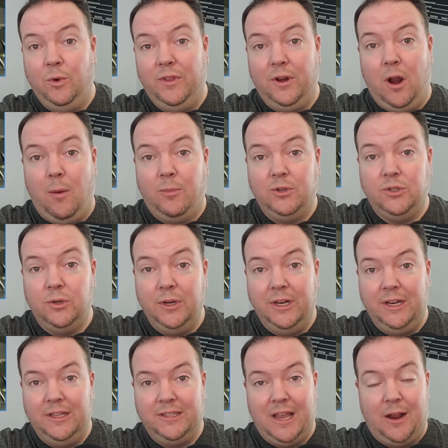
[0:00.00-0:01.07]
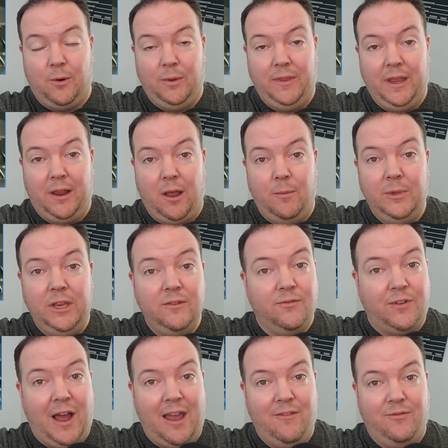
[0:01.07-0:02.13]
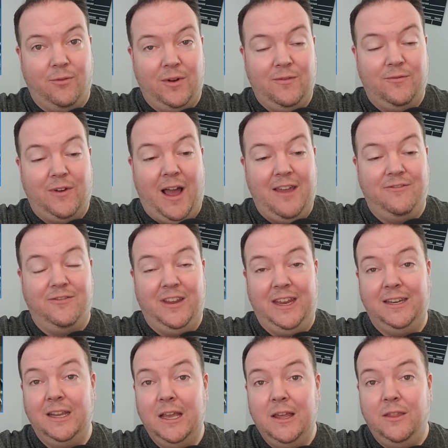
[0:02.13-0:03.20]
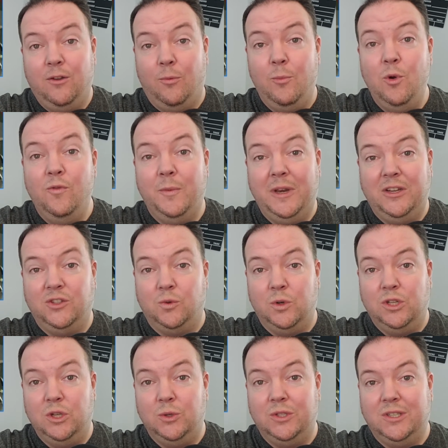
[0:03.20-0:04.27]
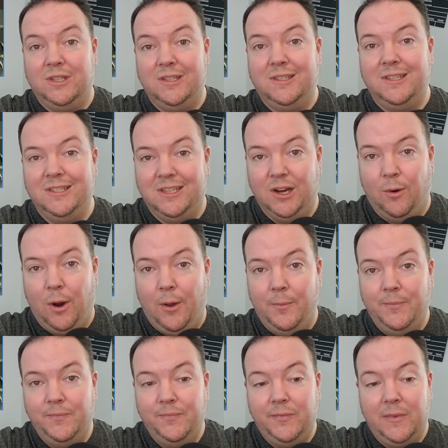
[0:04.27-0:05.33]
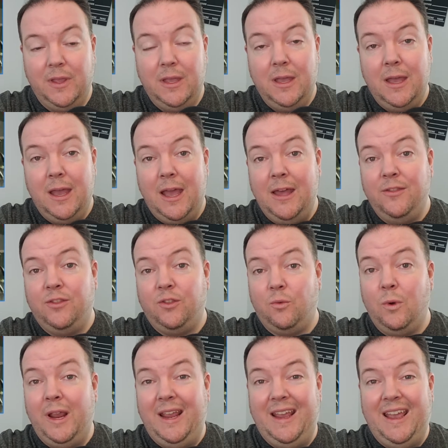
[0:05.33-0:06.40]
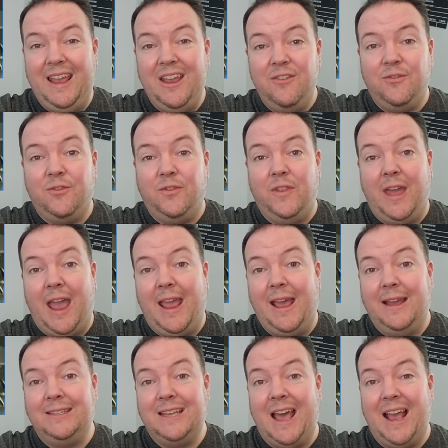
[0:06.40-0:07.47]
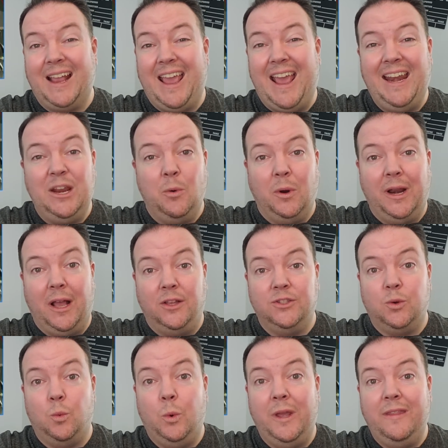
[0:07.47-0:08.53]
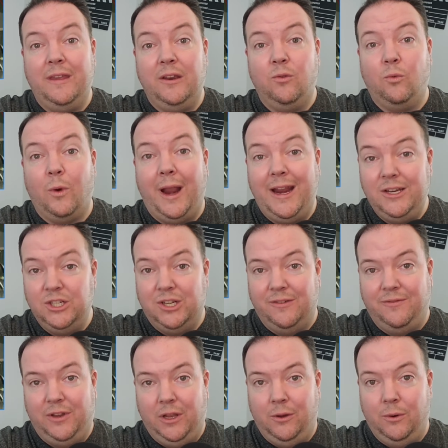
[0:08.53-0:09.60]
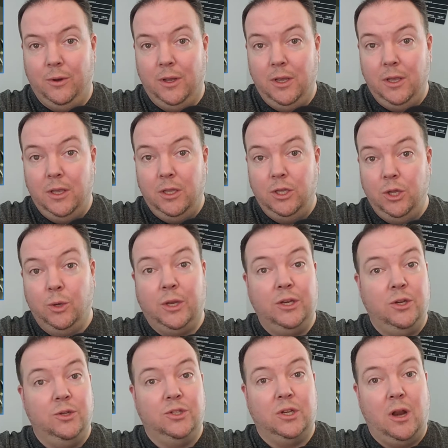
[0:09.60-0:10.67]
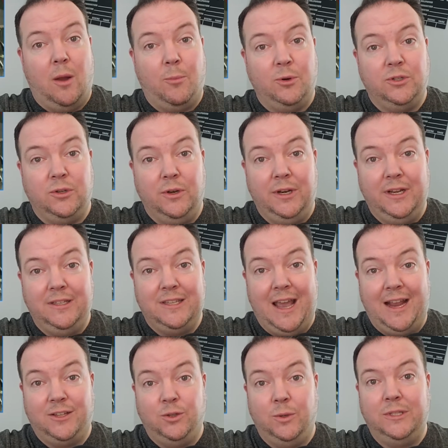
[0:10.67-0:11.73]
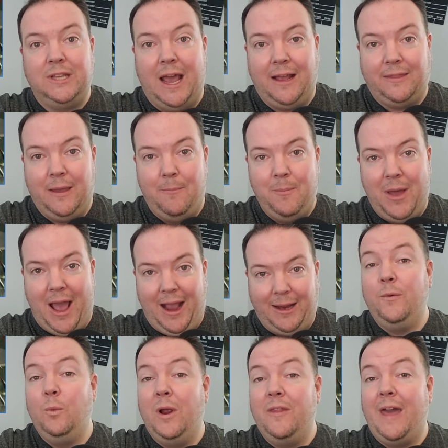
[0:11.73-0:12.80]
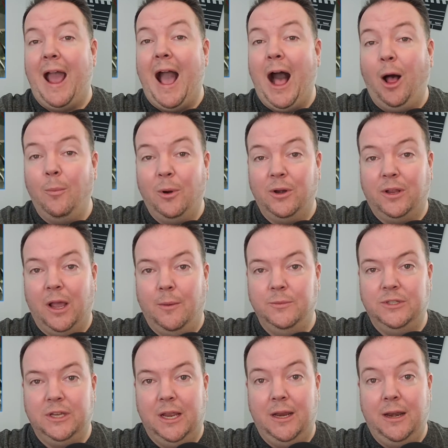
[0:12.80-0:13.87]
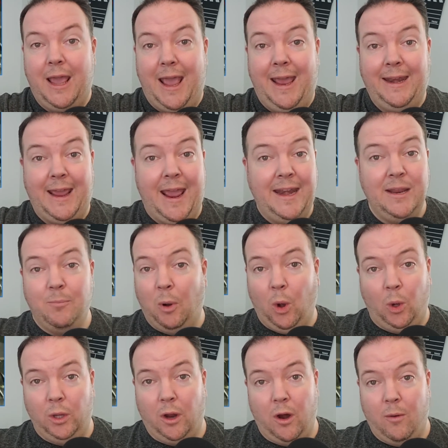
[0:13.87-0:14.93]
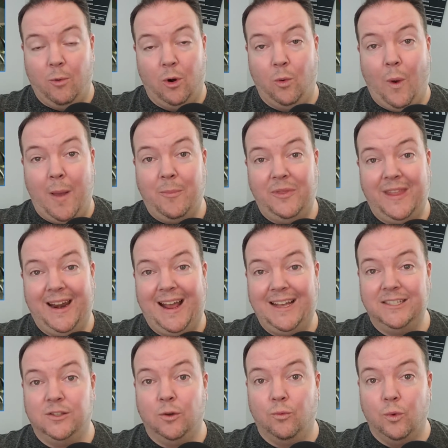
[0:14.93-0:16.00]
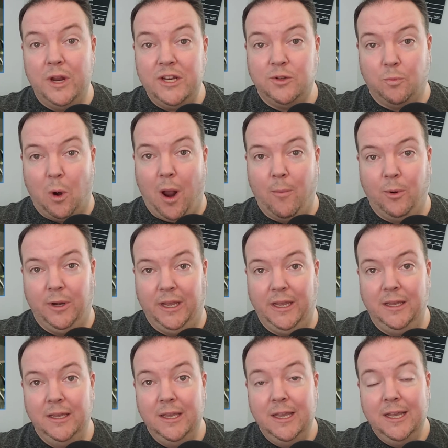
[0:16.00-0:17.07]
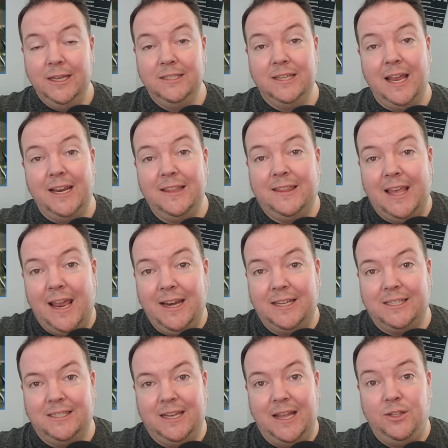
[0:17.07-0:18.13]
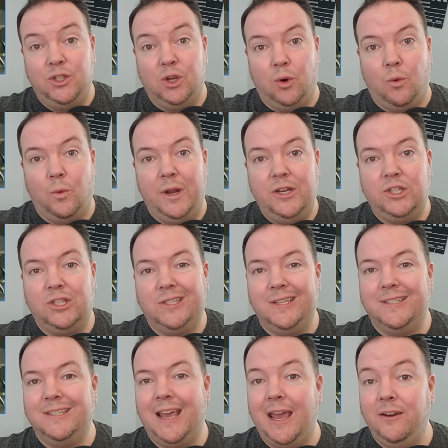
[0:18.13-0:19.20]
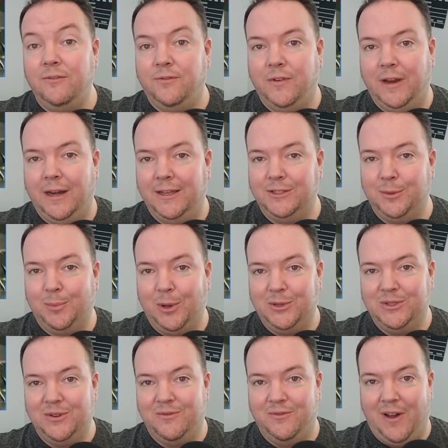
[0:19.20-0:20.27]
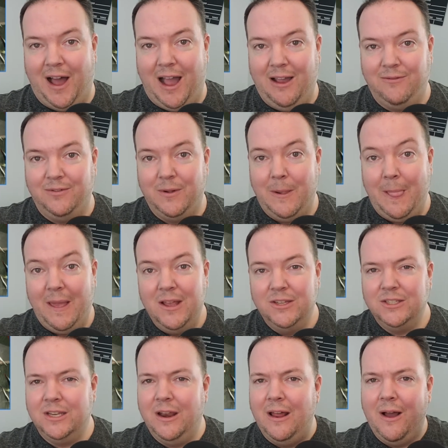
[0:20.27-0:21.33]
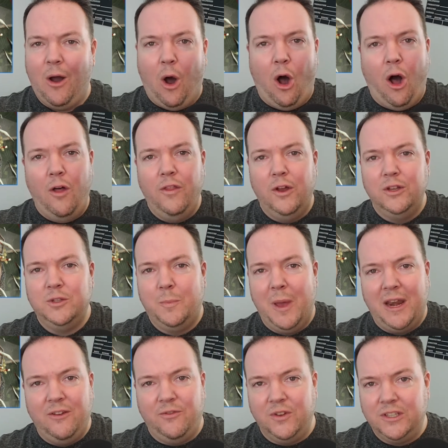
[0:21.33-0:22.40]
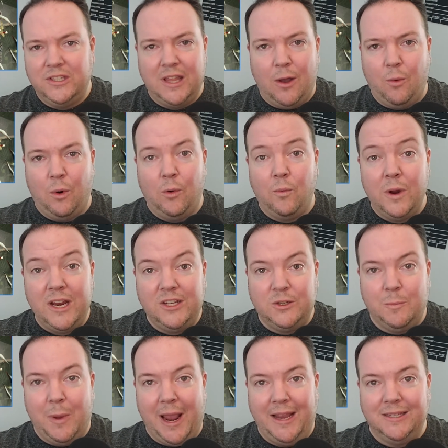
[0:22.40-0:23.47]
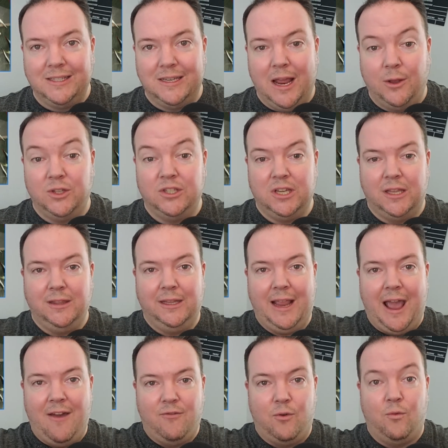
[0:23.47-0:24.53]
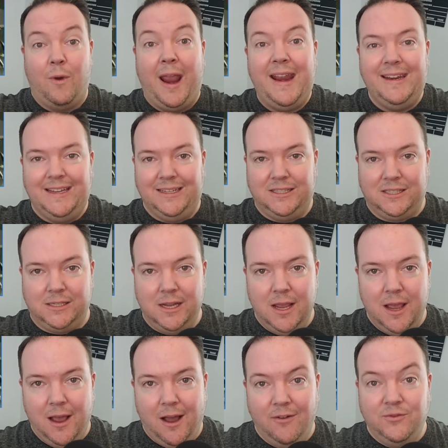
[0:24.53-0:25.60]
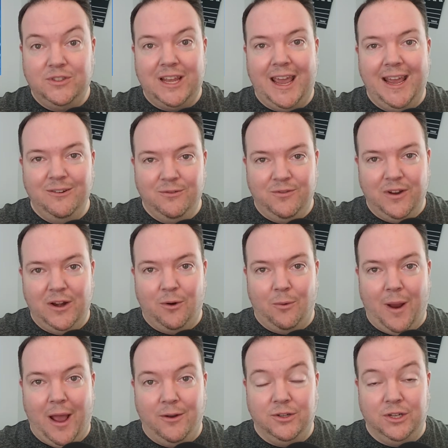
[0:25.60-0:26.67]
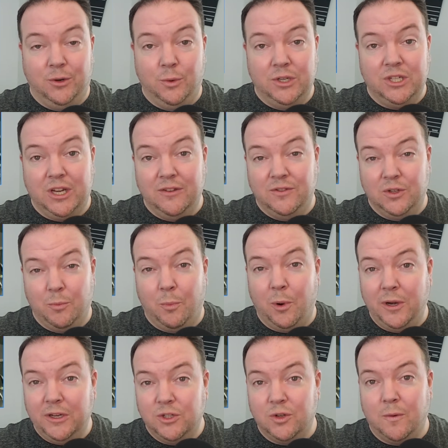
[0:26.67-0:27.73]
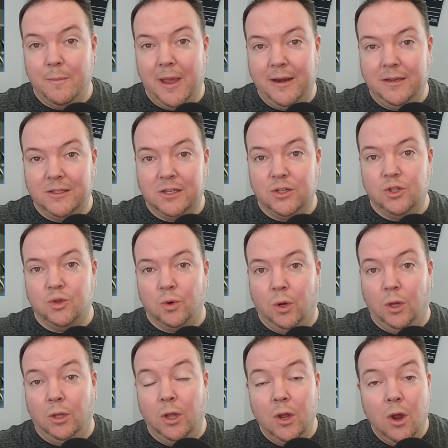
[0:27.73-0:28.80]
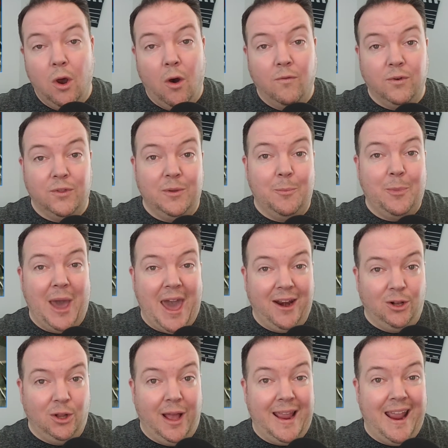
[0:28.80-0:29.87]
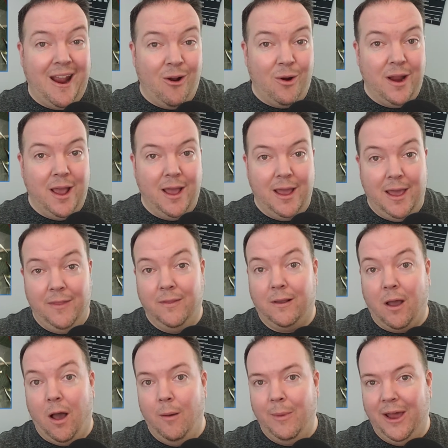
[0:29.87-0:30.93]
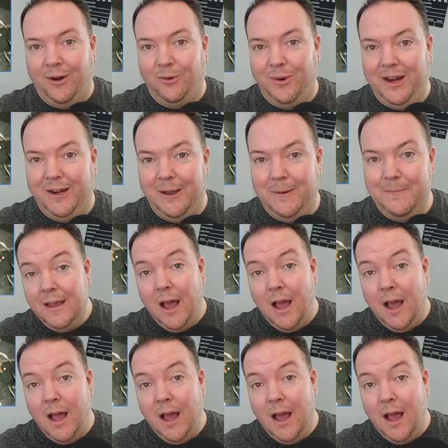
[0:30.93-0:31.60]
with an opportunity attack, when they come in 5 feet, their movement is reduced to 0. And 3, if they attack anyone else within range of you, you can use an opportunity attack to attack them back. Where the halberd comes in, and any polearm or weapon that has the reach property, is that it then extends your reach to 10 feet as opposed to 5. So now all those benefits that were reach-based now suddenly have a radius of 10 feet around you, which gives you pretty tremendous control over the battle area and the combat arena.